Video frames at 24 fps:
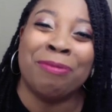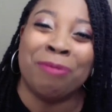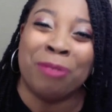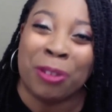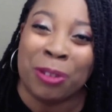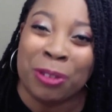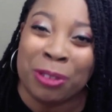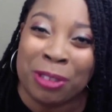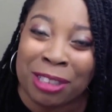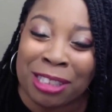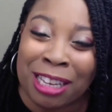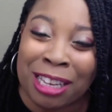
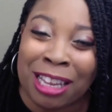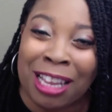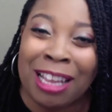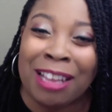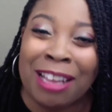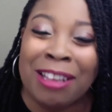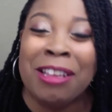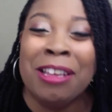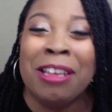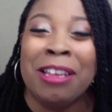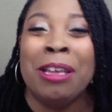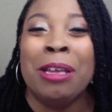first time.
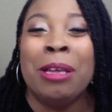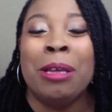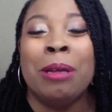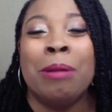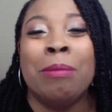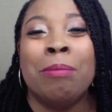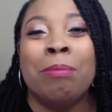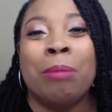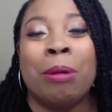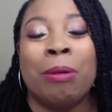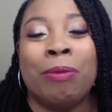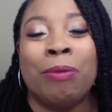
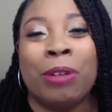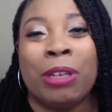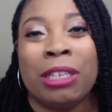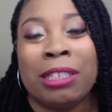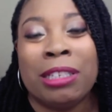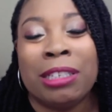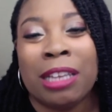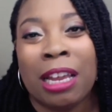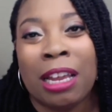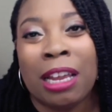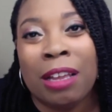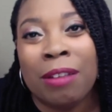But for the
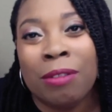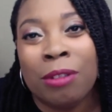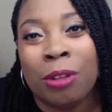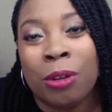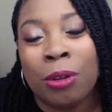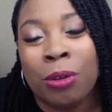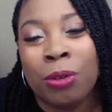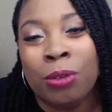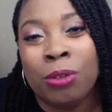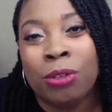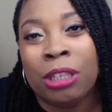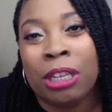sake of
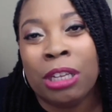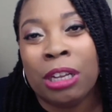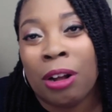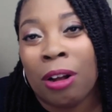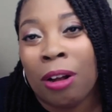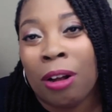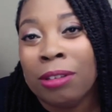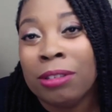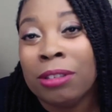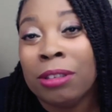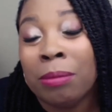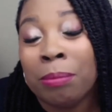those, there
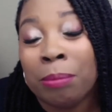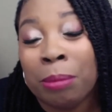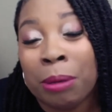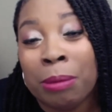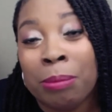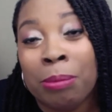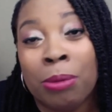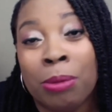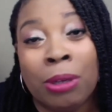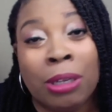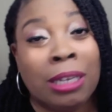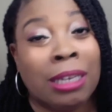are some
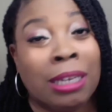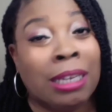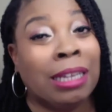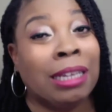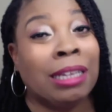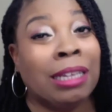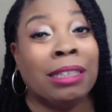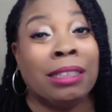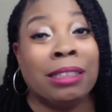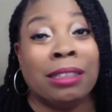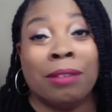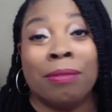people, it
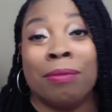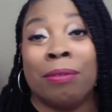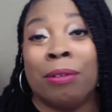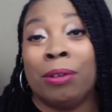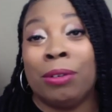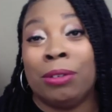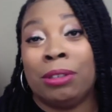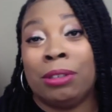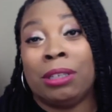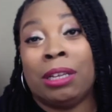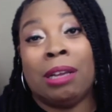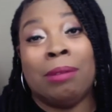is the
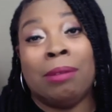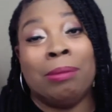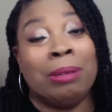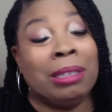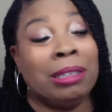first time.